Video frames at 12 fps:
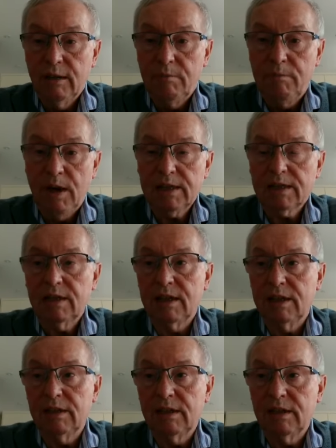the best
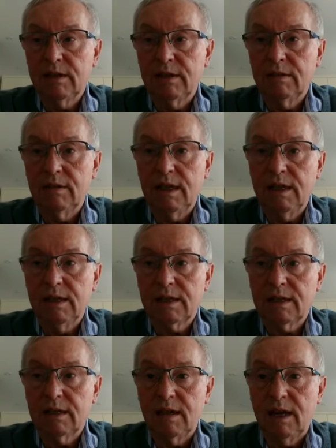thing to do
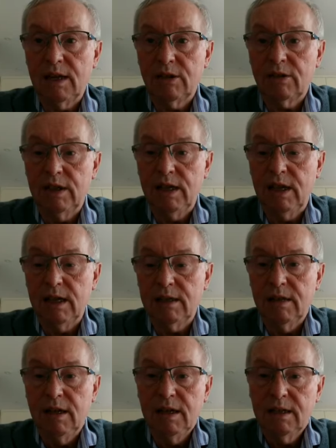is to actually get
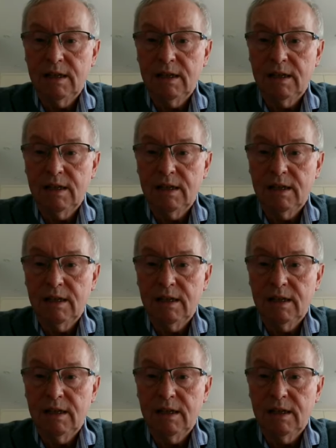a